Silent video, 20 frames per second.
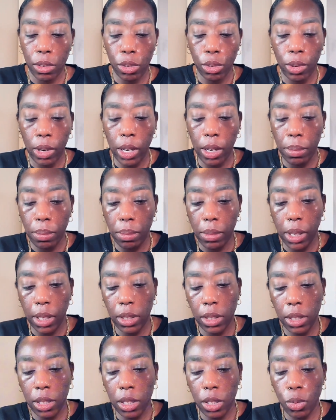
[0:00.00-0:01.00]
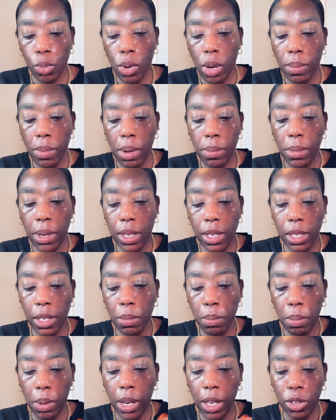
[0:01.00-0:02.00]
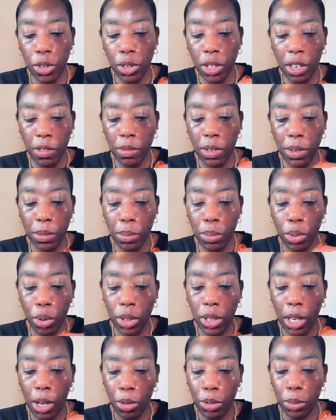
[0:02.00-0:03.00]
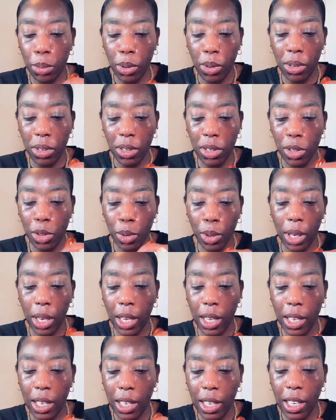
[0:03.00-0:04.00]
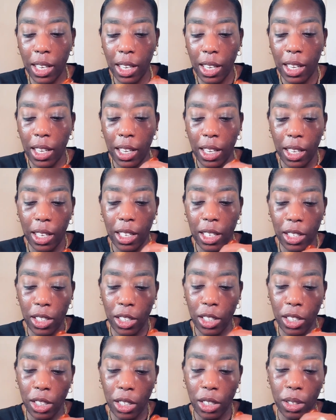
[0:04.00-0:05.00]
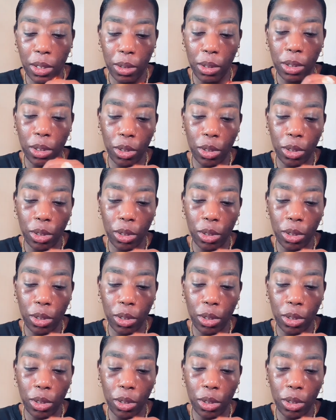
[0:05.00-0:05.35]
Try and mix. This is where my mixing plate should have been brought out, but it's okay. Let's just